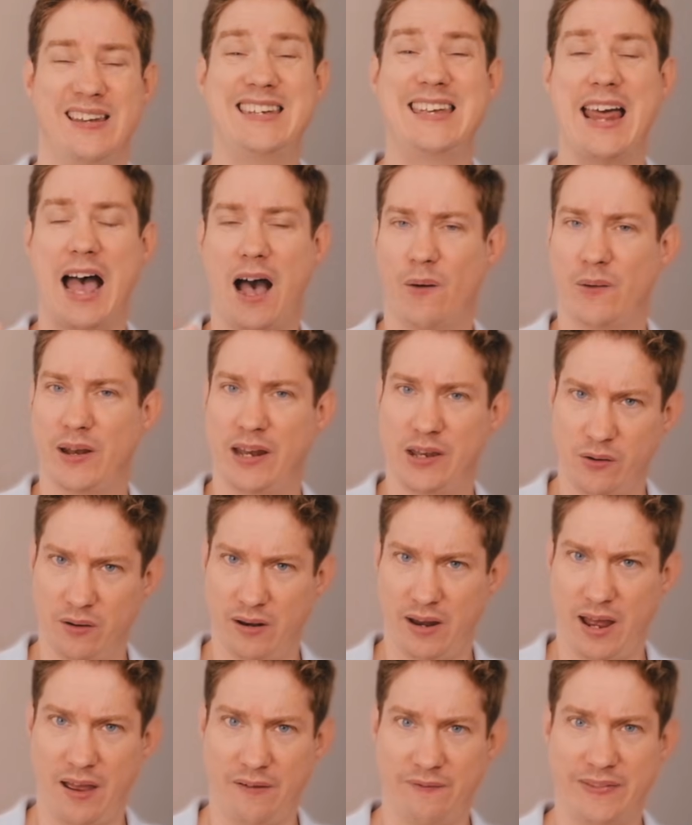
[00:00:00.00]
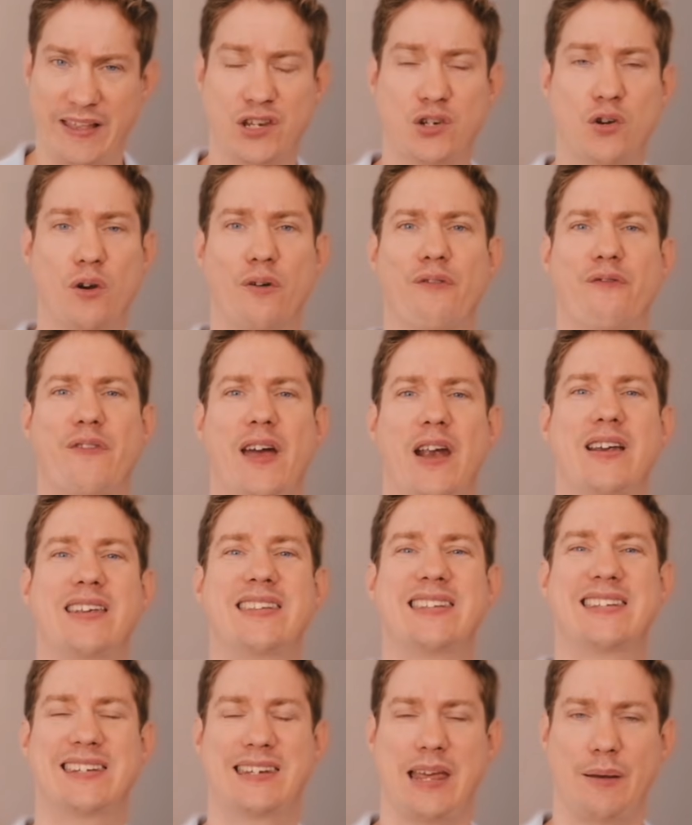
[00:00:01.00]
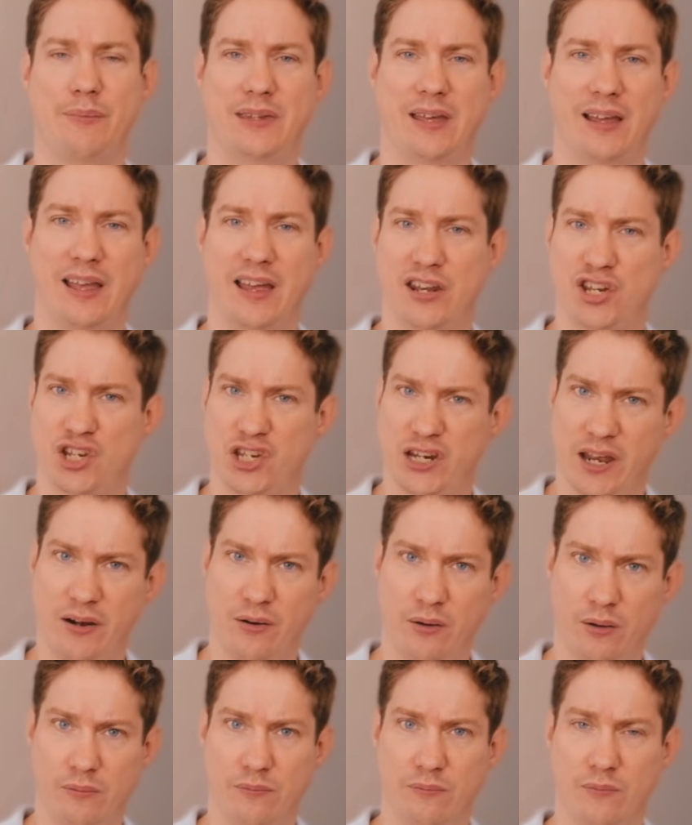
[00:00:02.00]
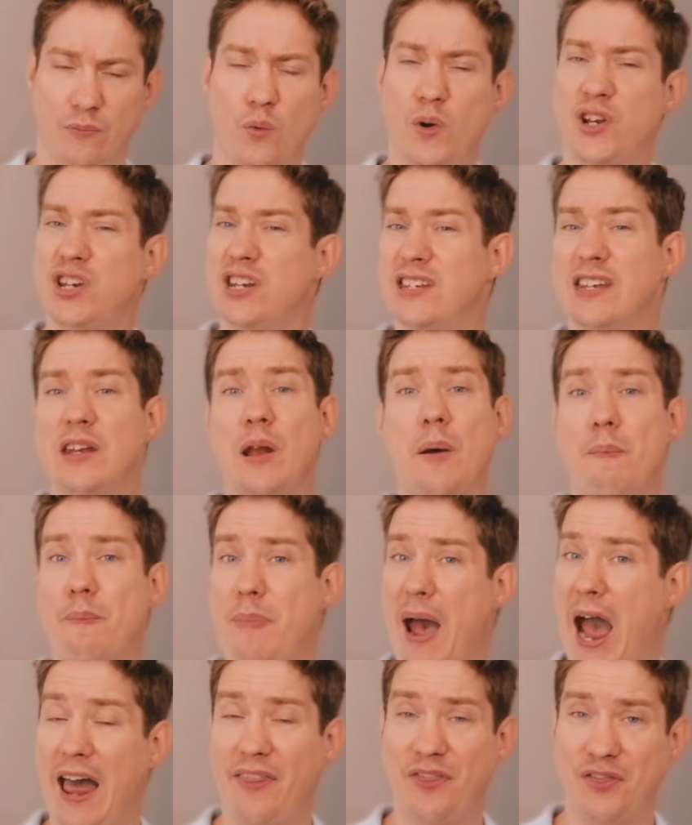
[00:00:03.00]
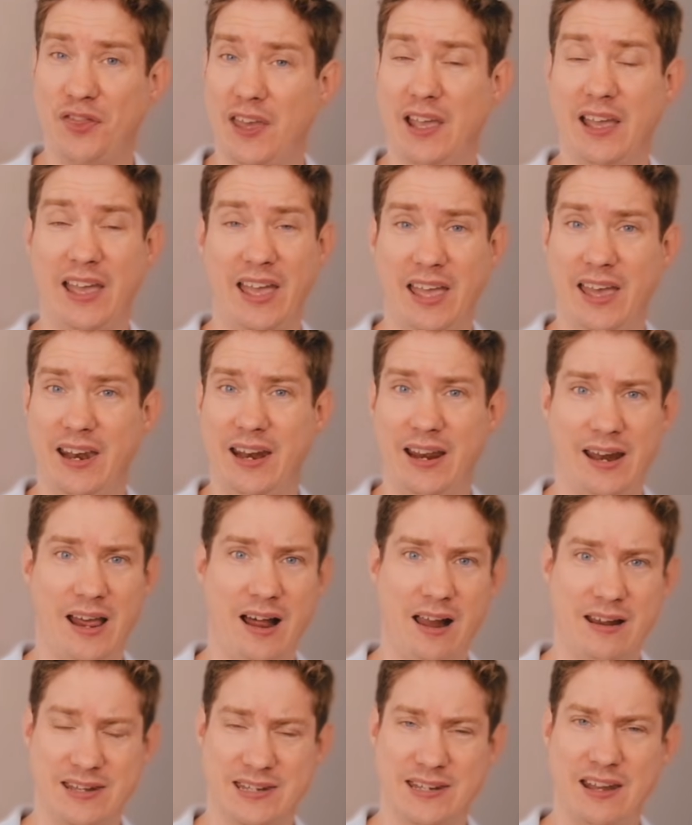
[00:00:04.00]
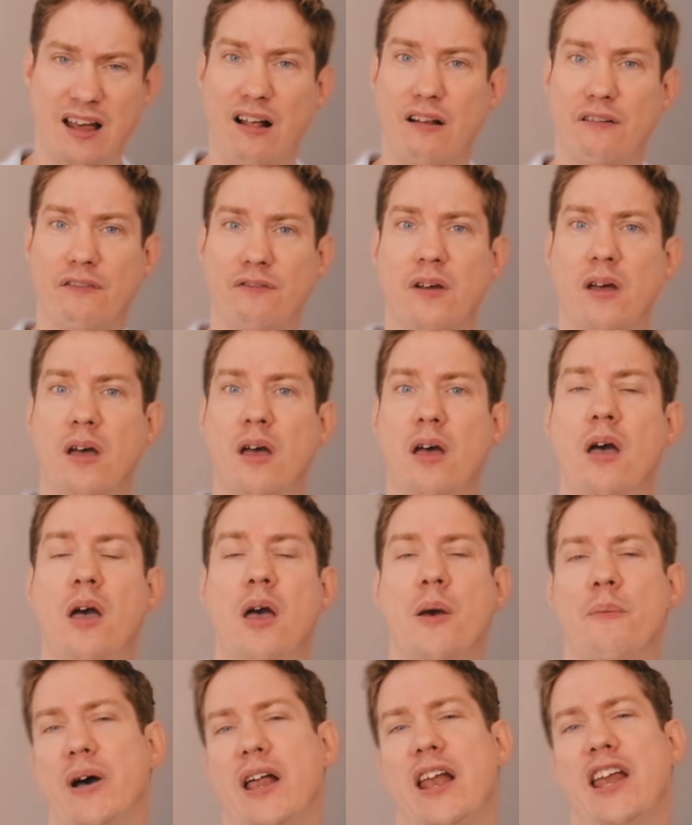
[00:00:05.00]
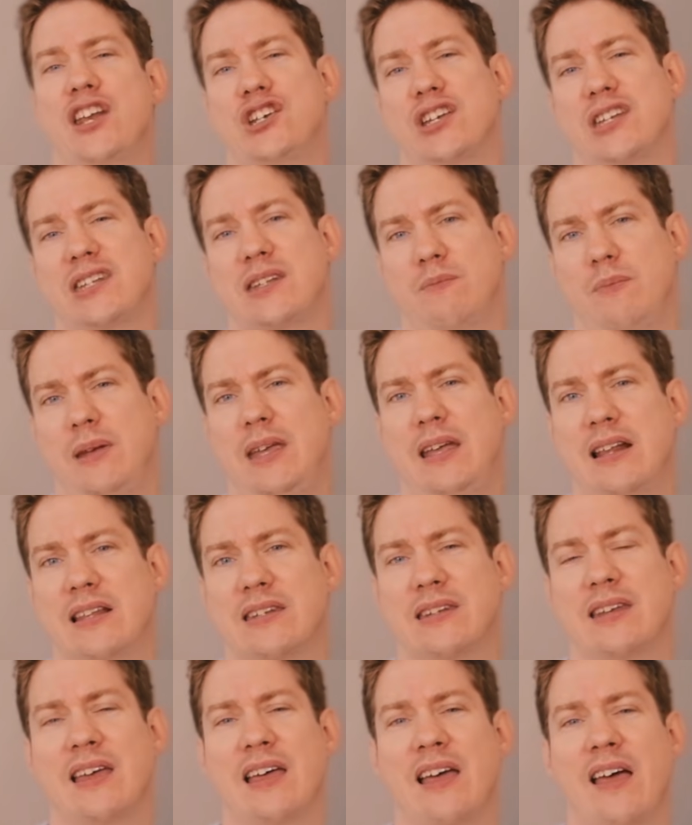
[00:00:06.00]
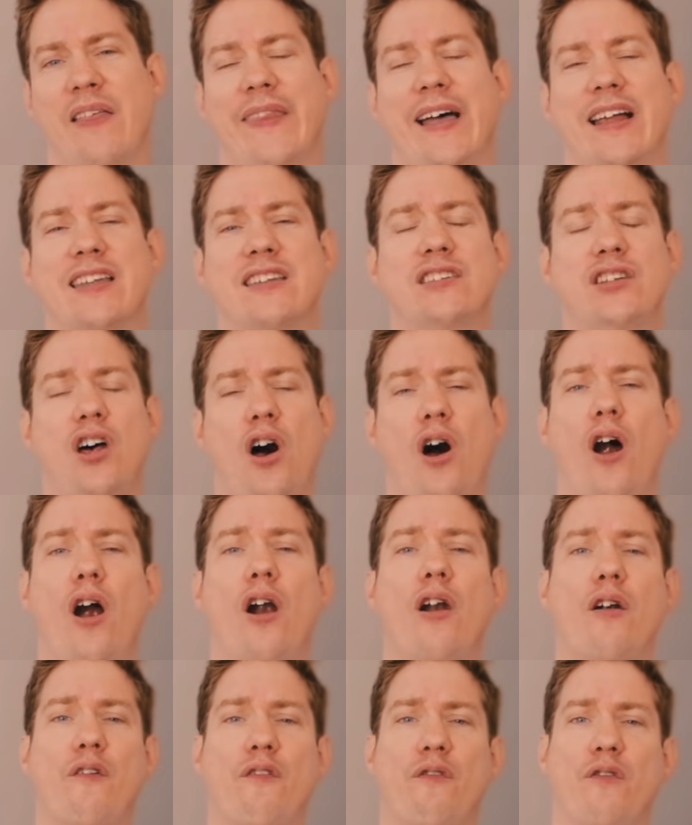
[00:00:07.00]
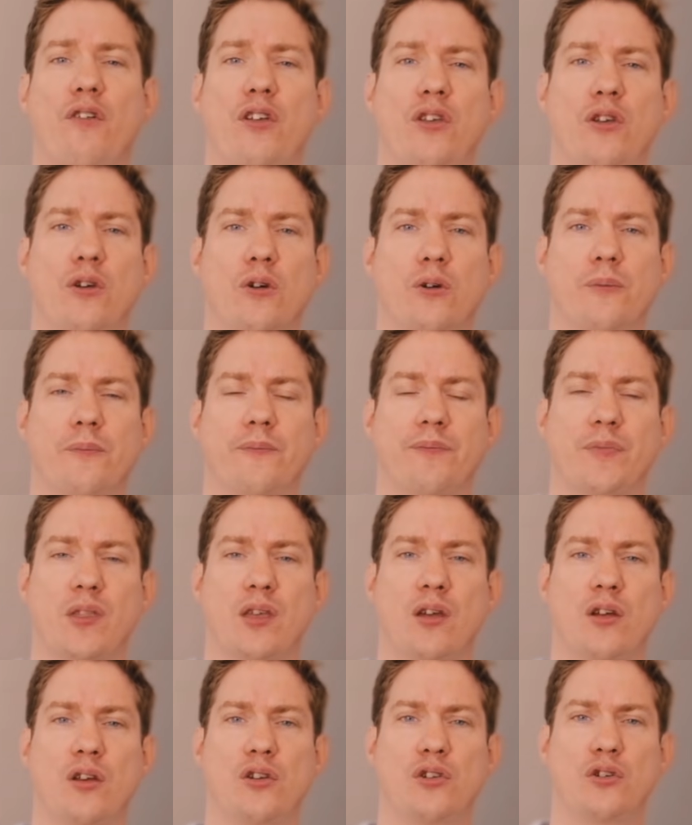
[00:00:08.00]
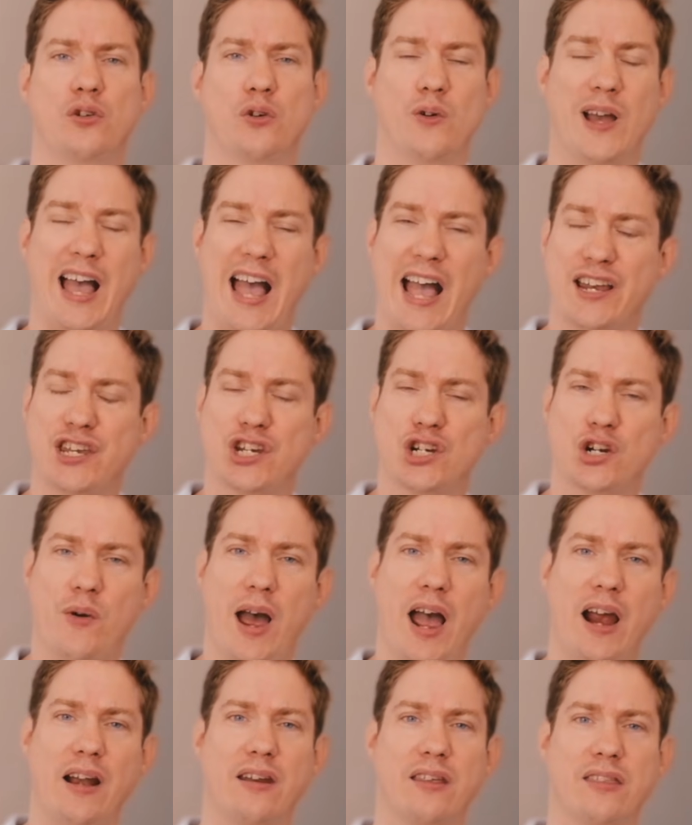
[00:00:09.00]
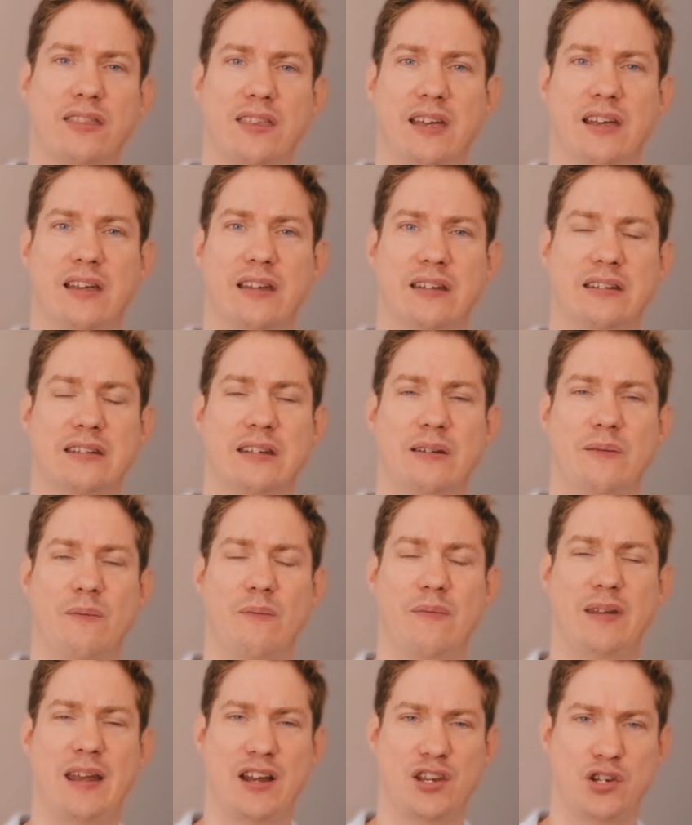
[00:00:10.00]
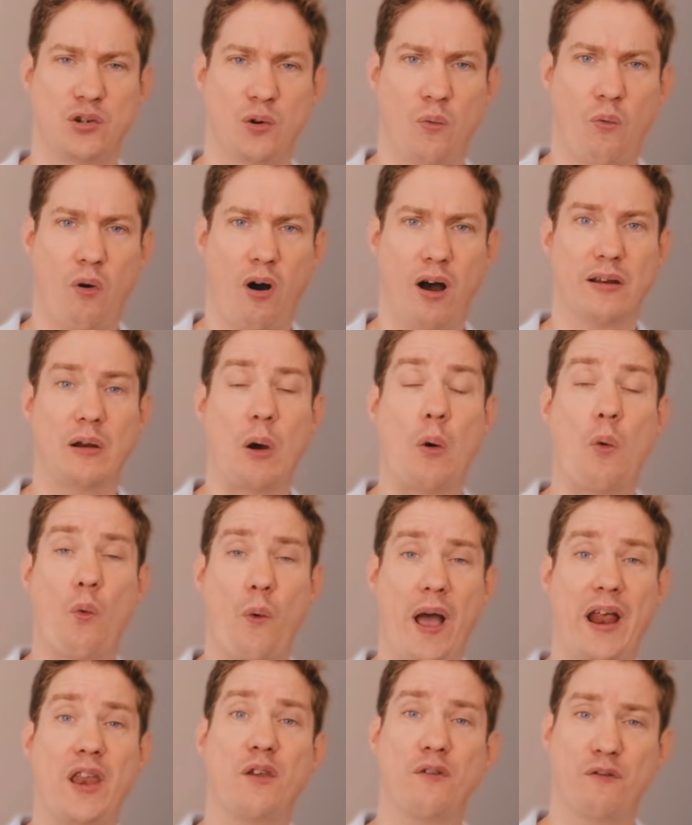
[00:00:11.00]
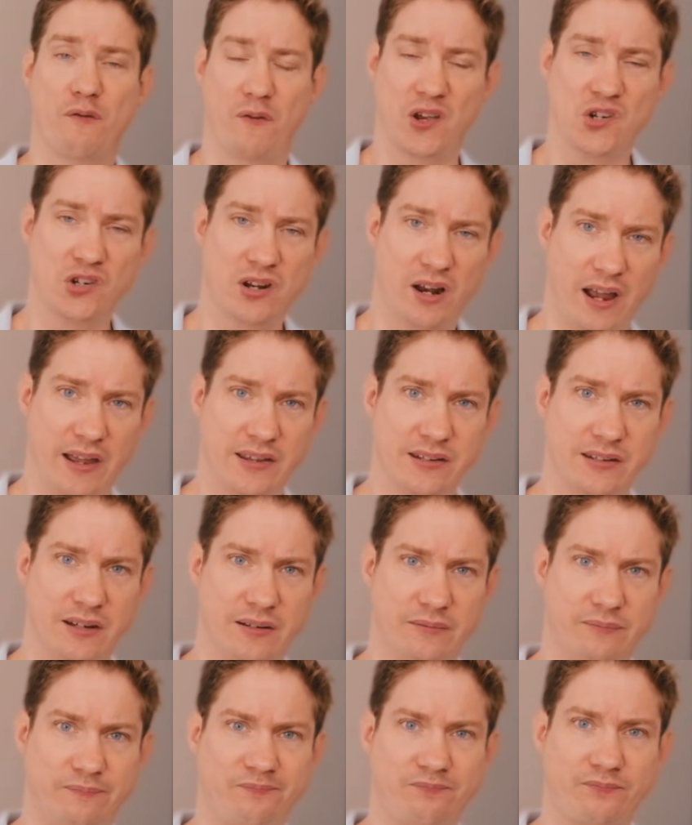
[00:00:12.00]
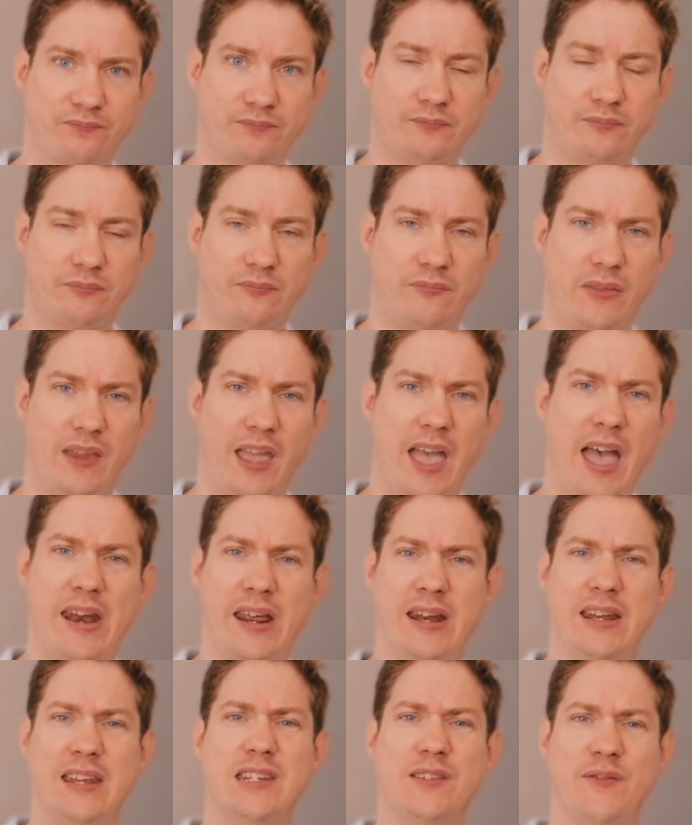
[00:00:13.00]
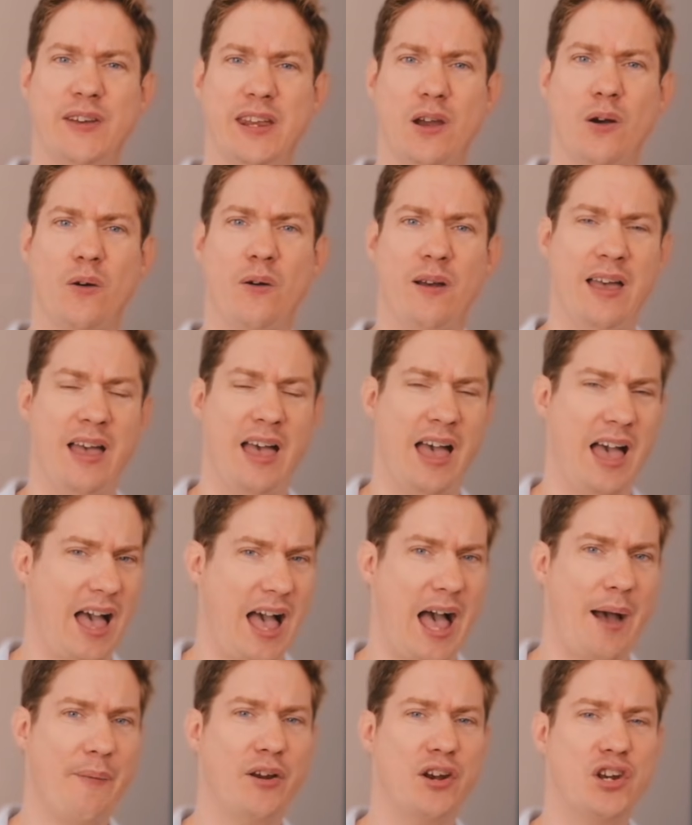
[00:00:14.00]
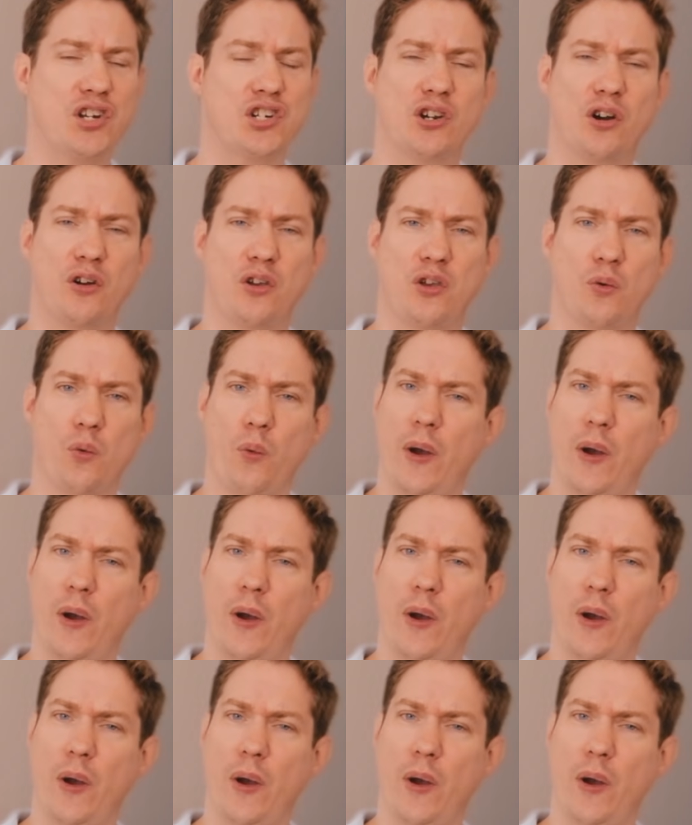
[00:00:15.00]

doubt in your life, that you're very skeptic in general, which isn't a bad thing in and of itself, but it just means that it's harder for you to attract the things that you want when you visualize it. And in this video, I'm going to show you